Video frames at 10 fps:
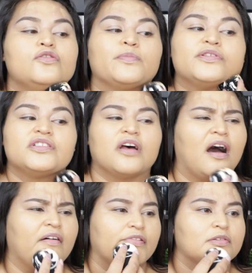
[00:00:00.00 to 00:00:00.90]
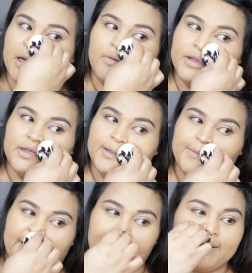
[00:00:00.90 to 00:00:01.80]
super soft. Playing with the
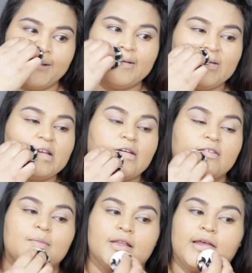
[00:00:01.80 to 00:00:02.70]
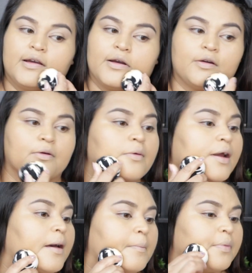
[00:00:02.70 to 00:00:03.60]
sponge is giving me like a
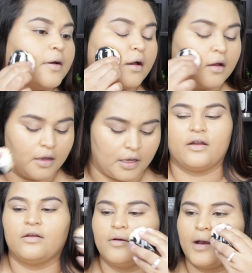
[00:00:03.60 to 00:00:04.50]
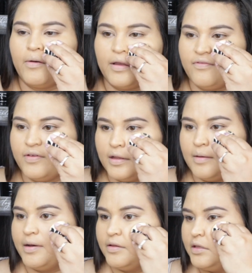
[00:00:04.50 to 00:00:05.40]
cramp. I don't know how I feel
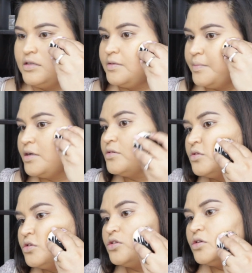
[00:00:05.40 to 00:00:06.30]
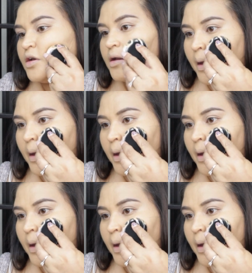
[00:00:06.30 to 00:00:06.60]
about this sponge.